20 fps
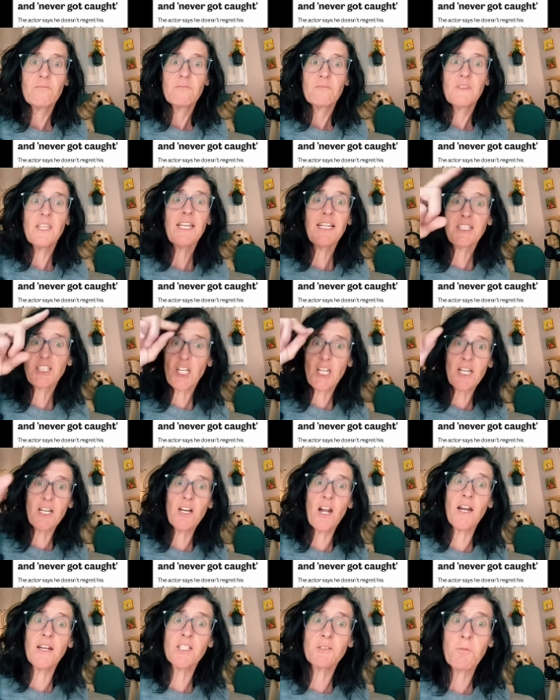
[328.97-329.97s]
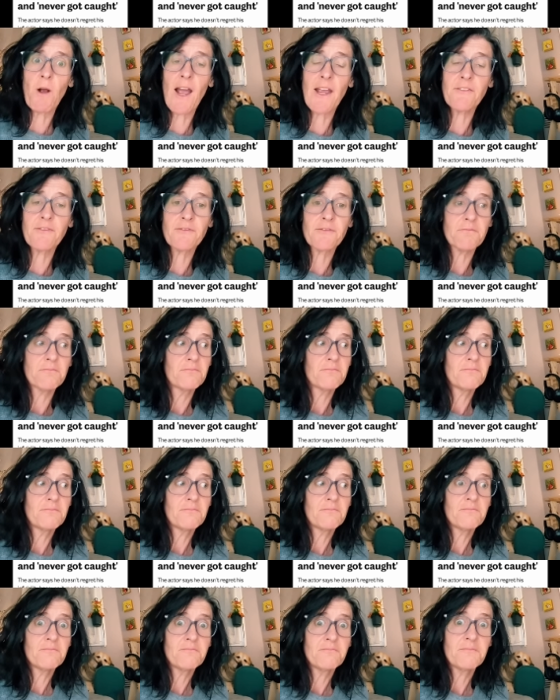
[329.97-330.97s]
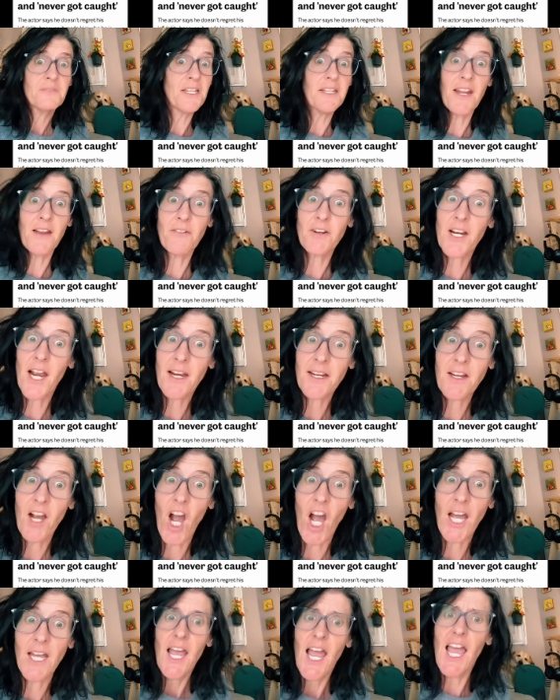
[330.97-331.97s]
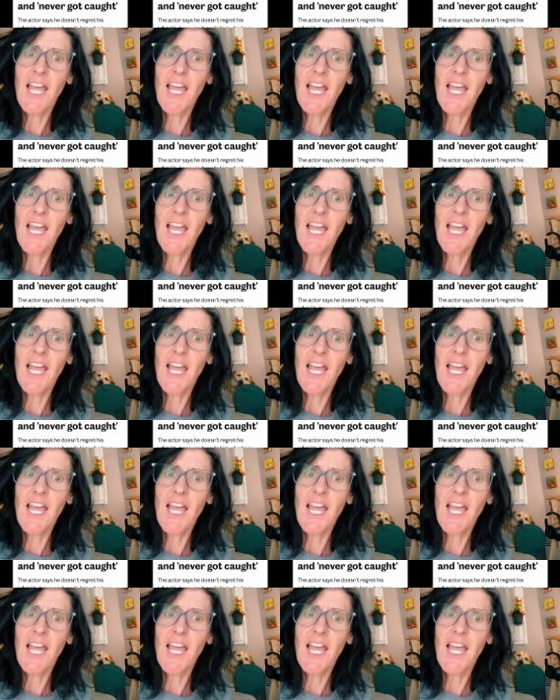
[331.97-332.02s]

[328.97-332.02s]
that he cheated on his wife and never got caught.